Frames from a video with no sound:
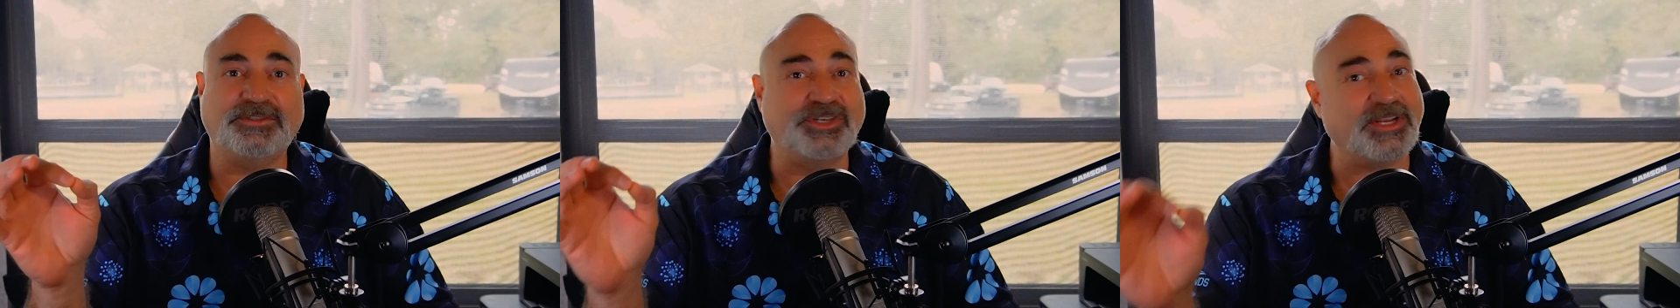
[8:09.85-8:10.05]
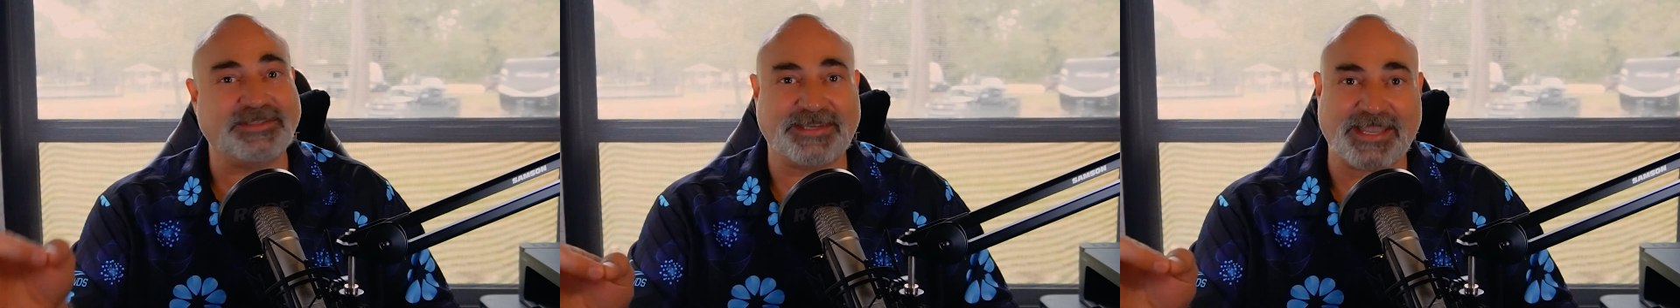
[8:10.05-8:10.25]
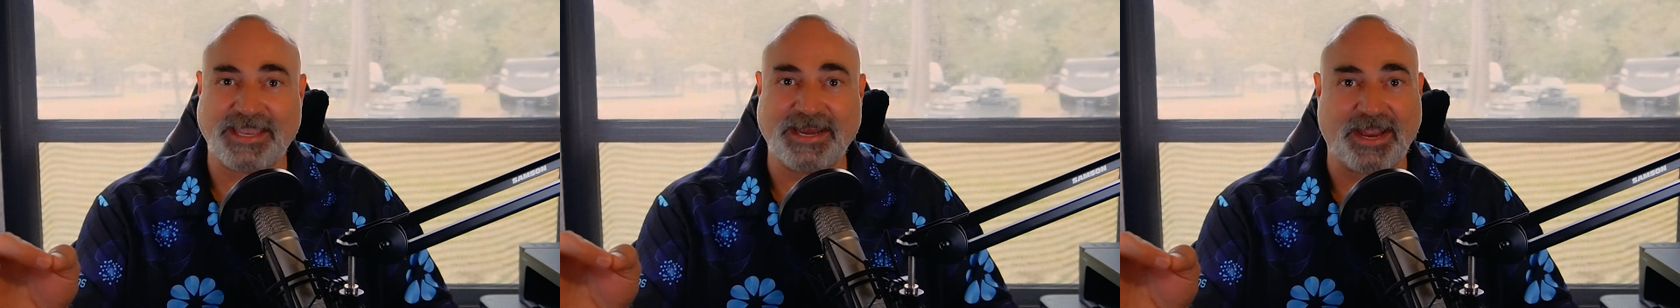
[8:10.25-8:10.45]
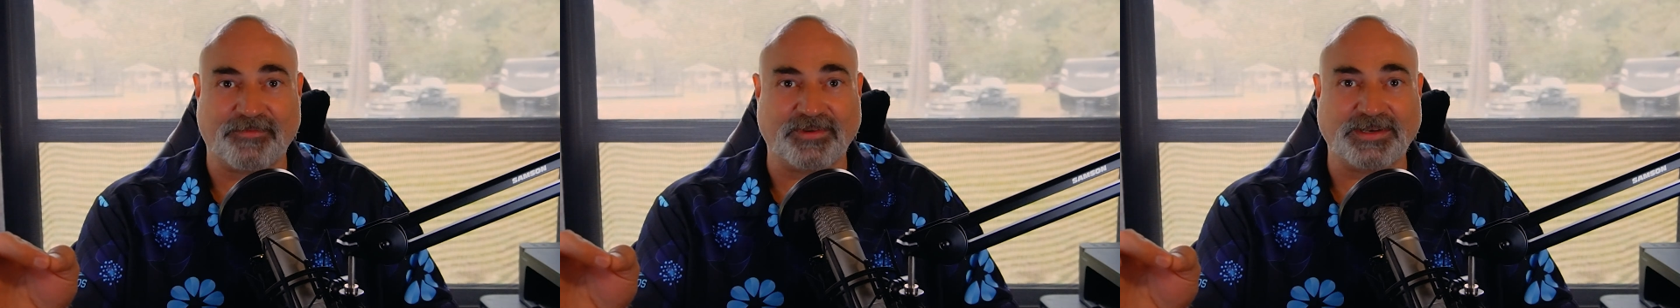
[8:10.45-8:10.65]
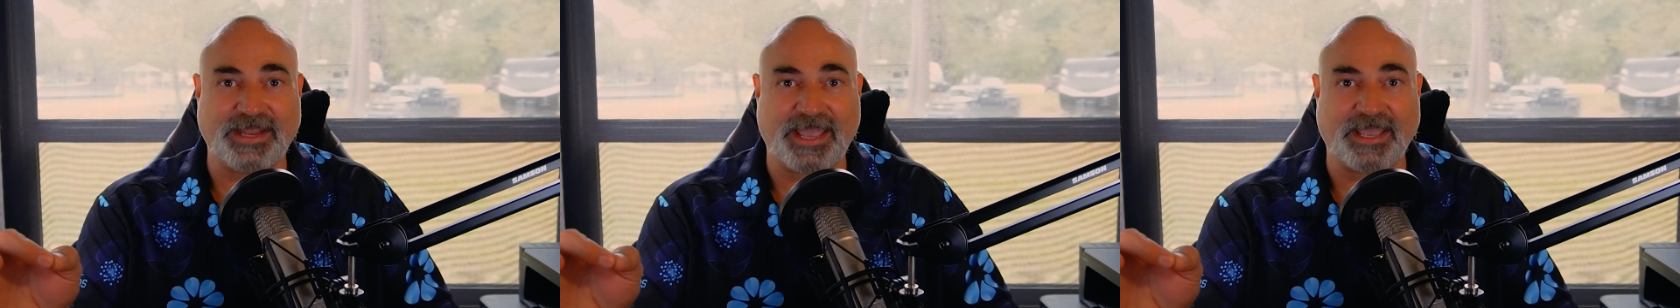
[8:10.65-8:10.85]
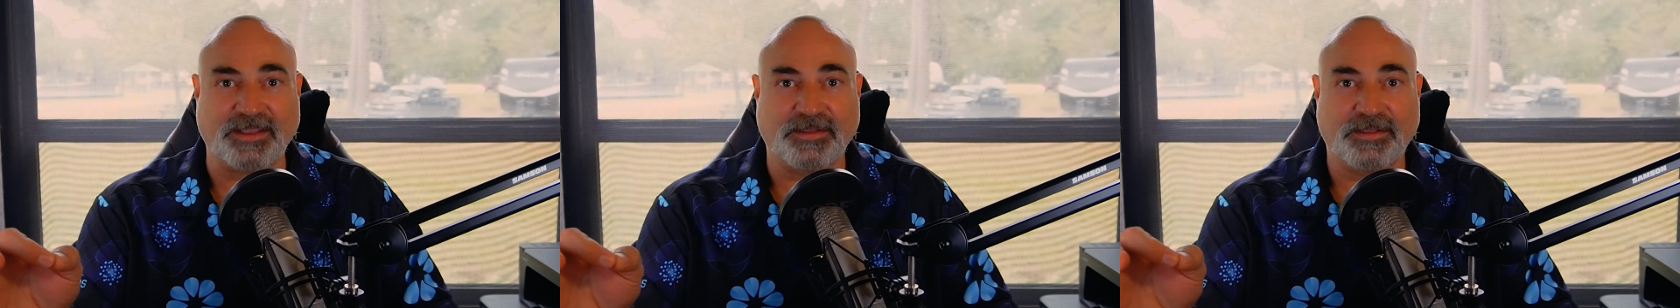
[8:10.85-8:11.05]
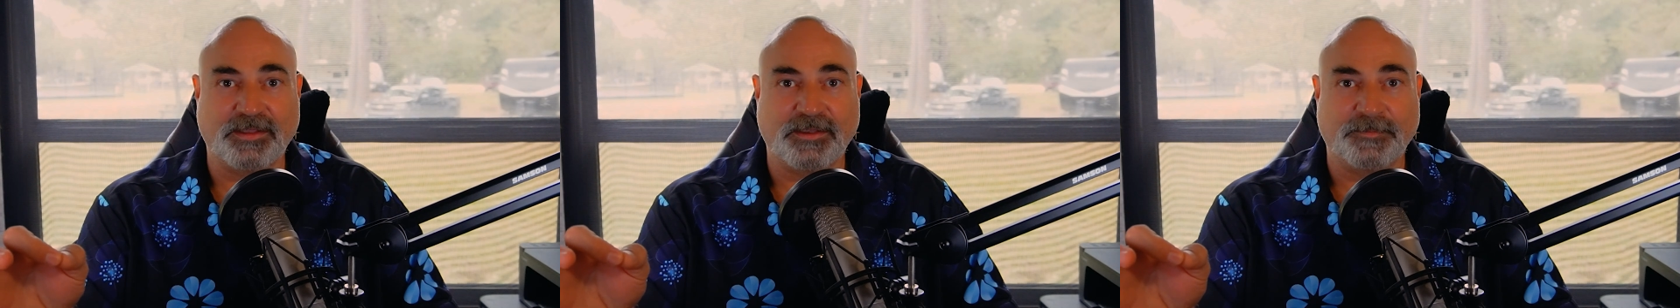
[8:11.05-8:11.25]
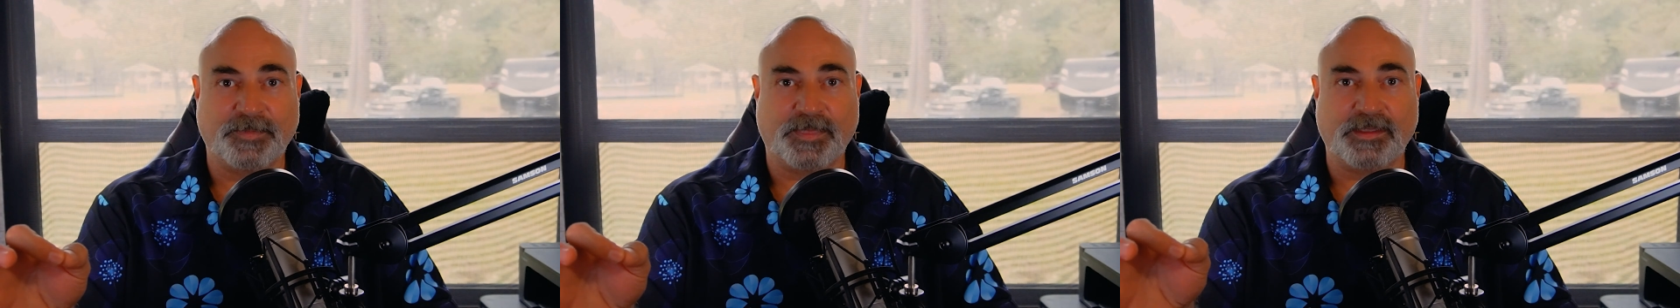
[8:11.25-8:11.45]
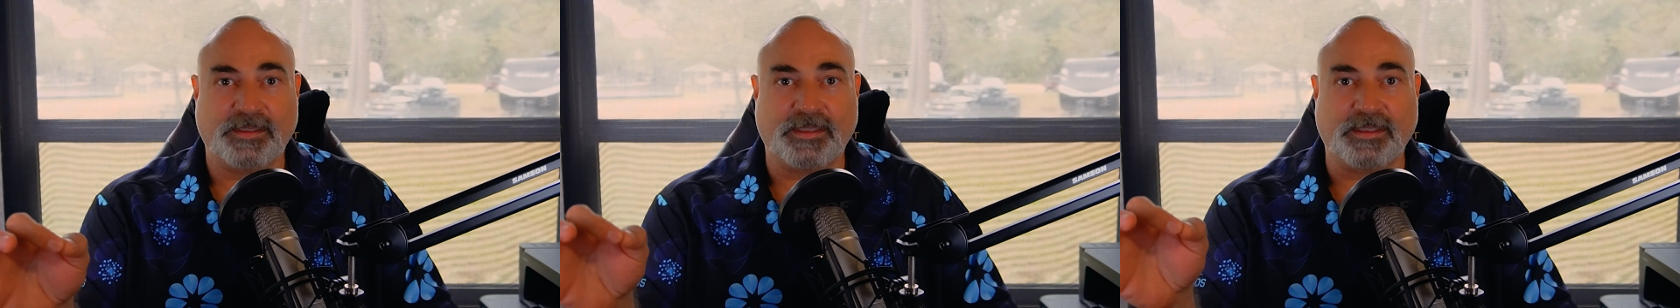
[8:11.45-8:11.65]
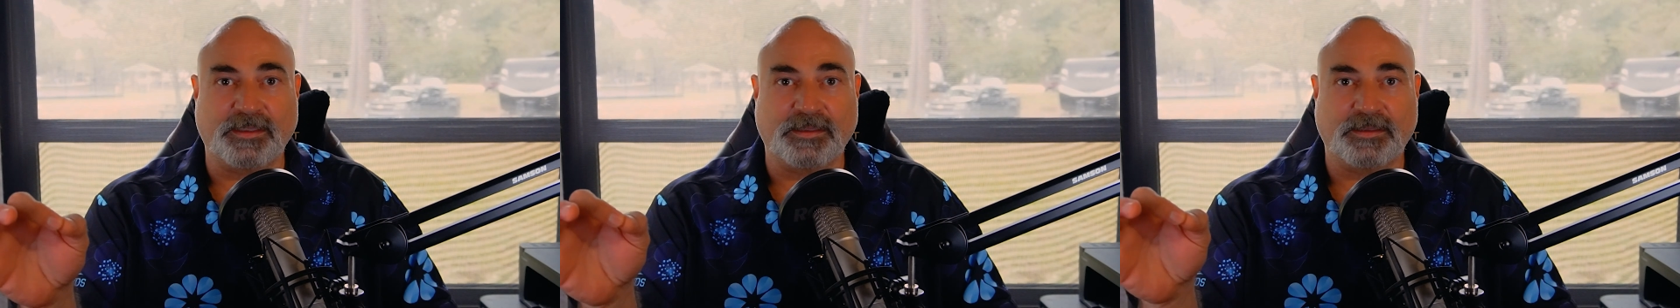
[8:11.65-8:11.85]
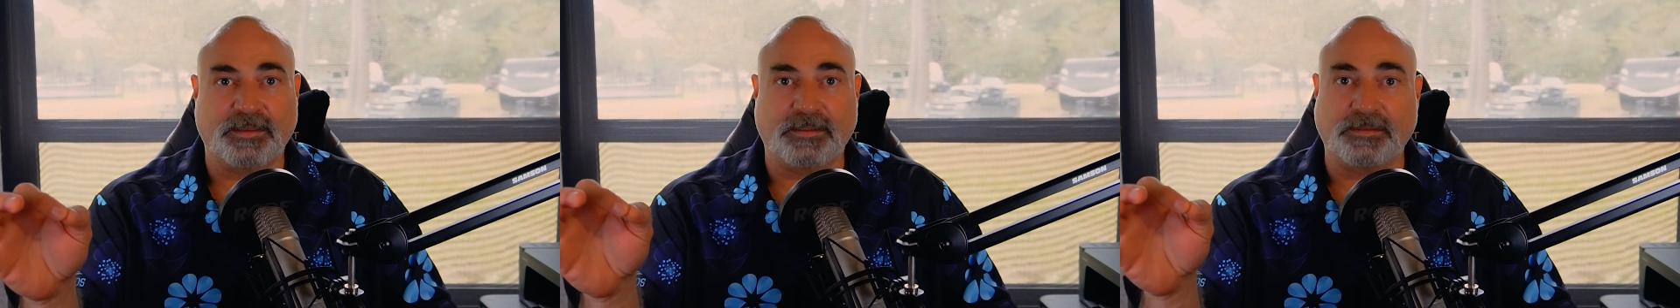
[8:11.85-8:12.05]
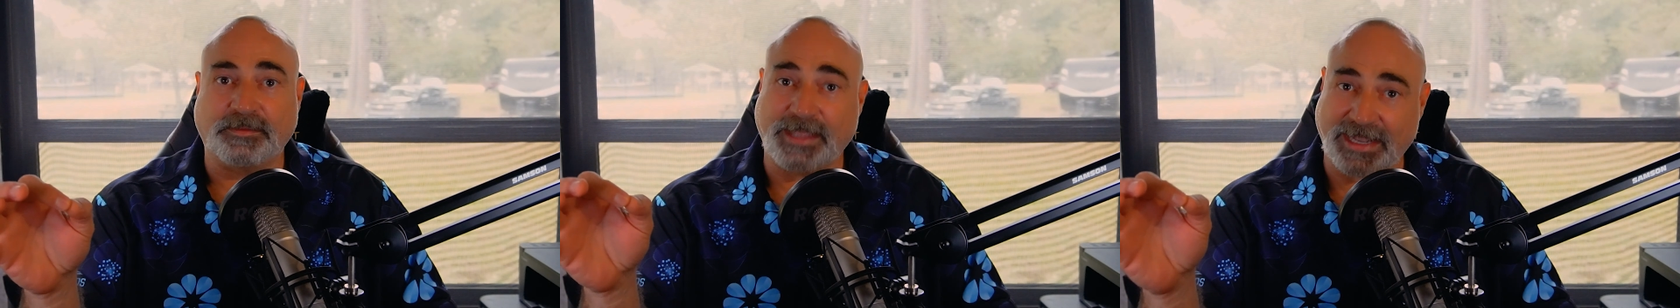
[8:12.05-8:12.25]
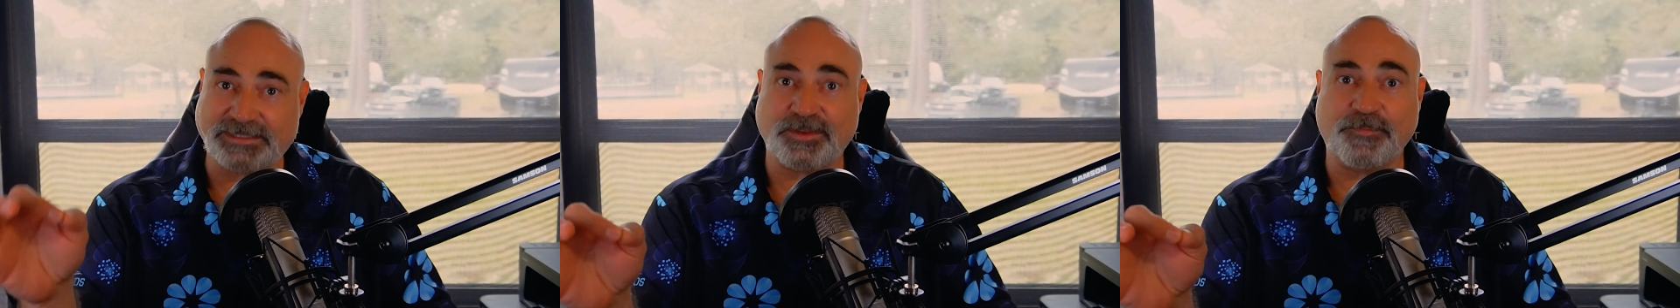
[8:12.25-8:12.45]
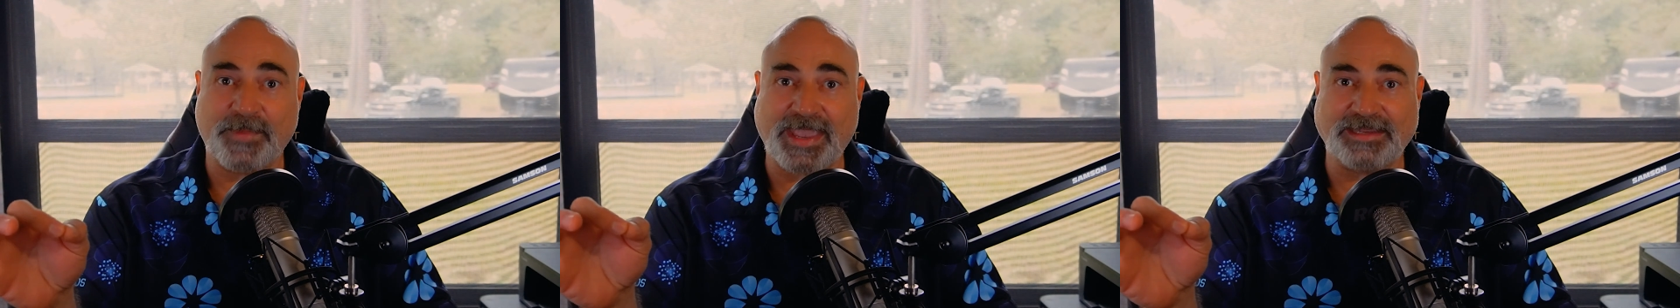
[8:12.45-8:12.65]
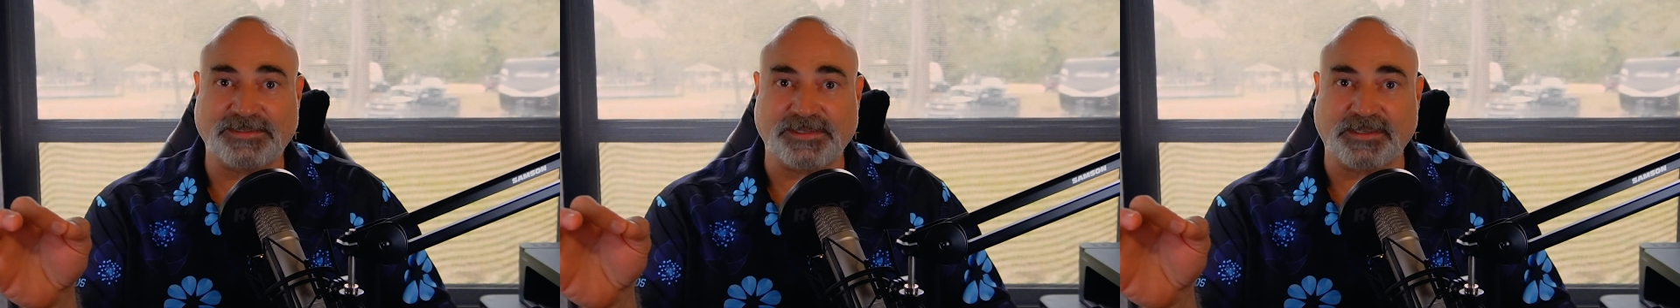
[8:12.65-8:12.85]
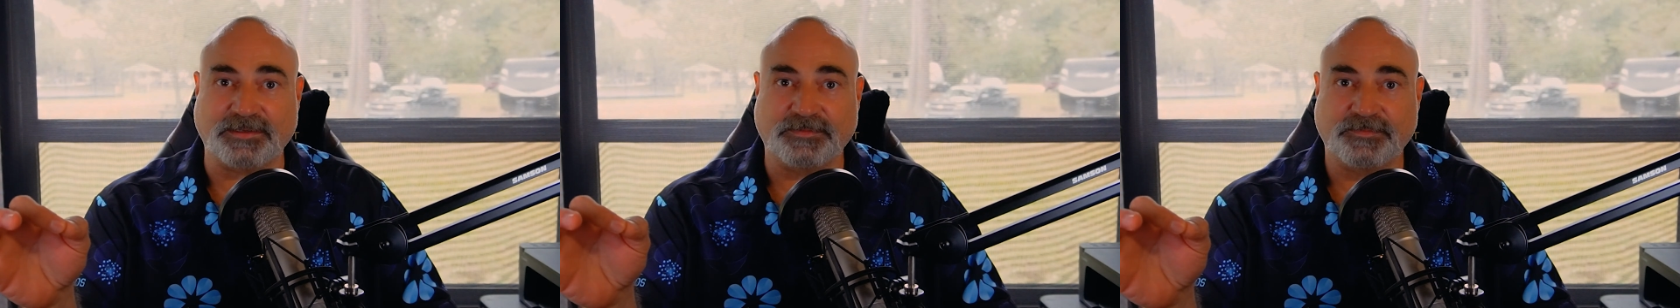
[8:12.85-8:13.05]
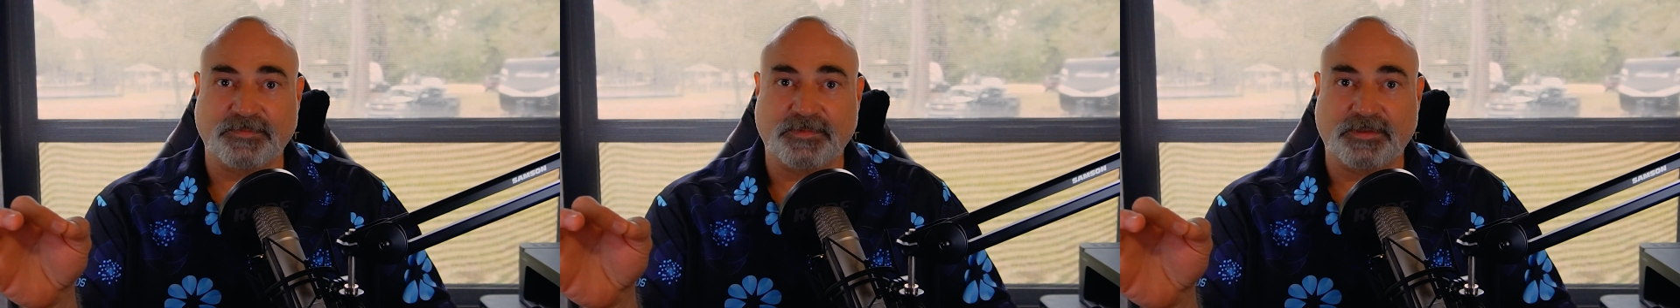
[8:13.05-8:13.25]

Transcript: just to eat every day. That's amazing.